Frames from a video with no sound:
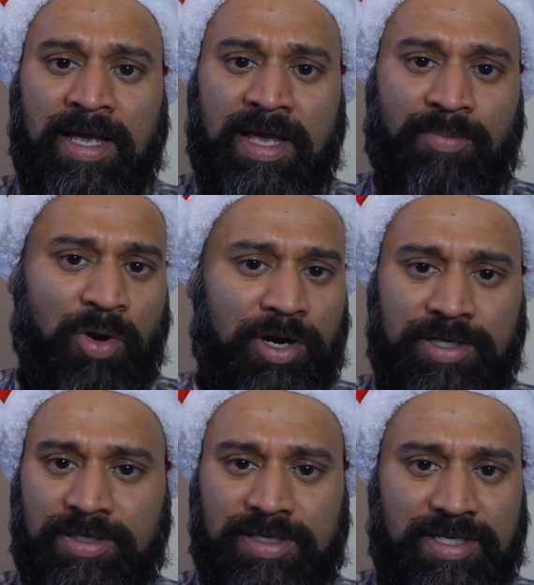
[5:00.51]
And
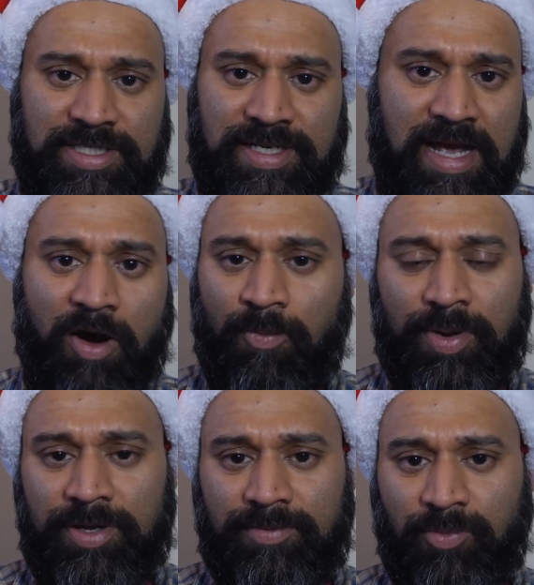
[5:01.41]
Martin doesn't help
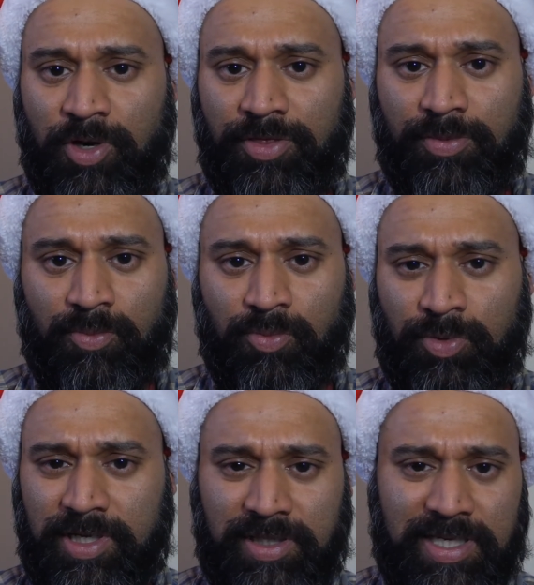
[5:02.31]
it with
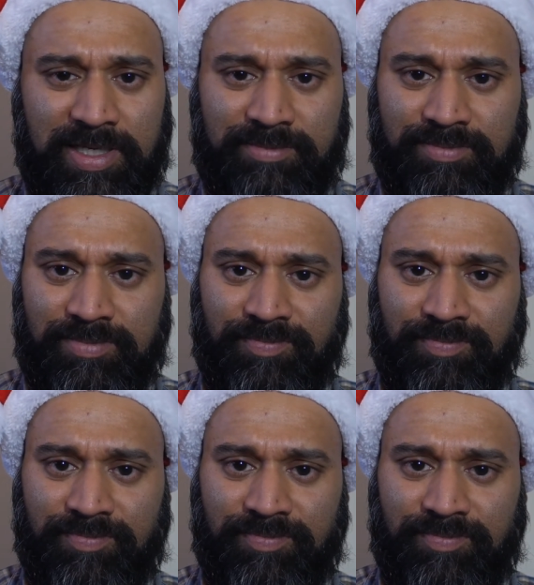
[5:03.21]
really